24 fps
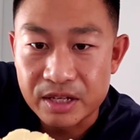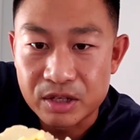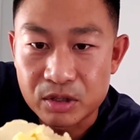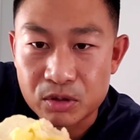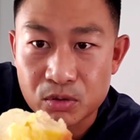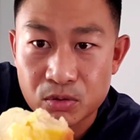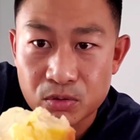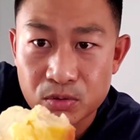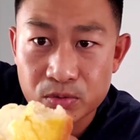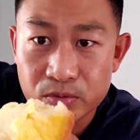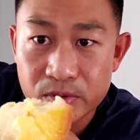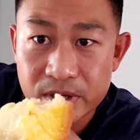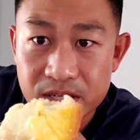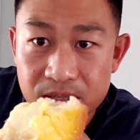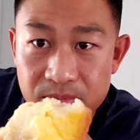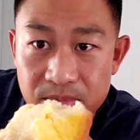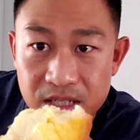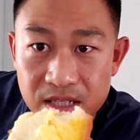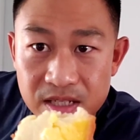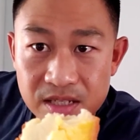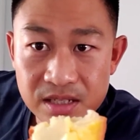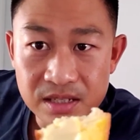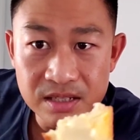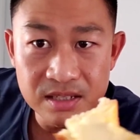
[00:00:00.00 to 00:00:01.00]

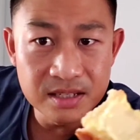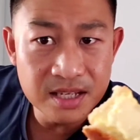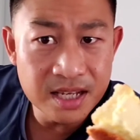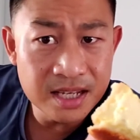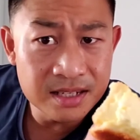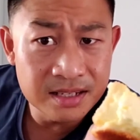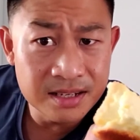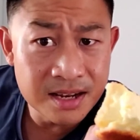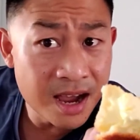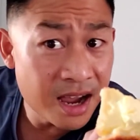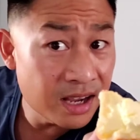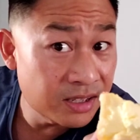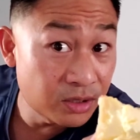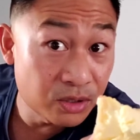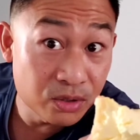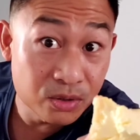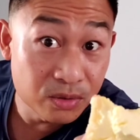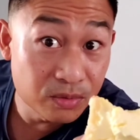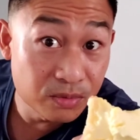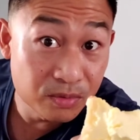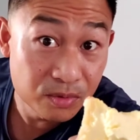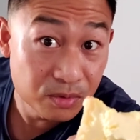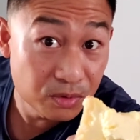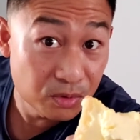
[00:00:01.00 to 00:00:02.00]
creamy yet not
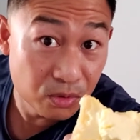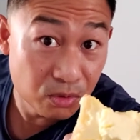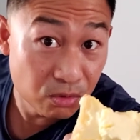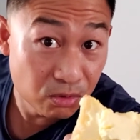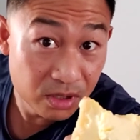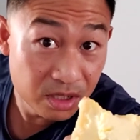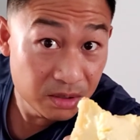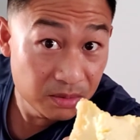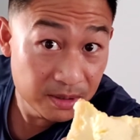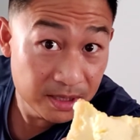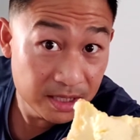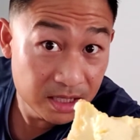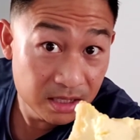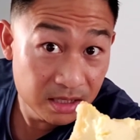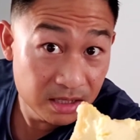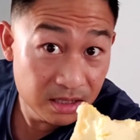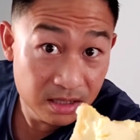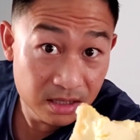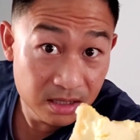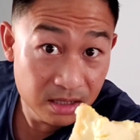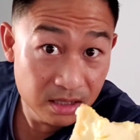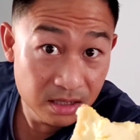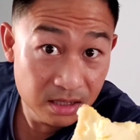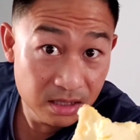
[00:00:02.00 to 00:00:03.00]

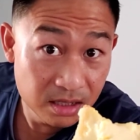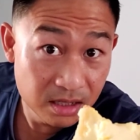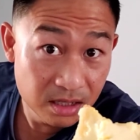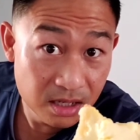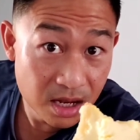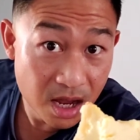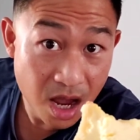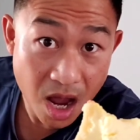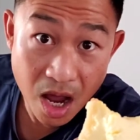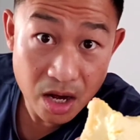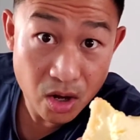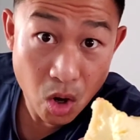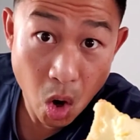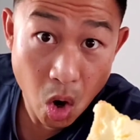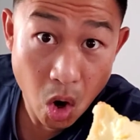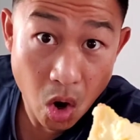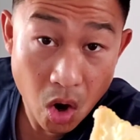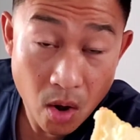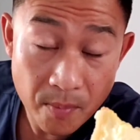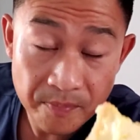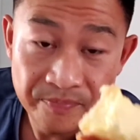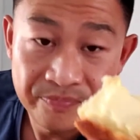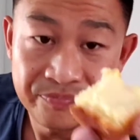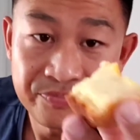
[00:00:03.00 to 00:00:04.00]
creamy at all.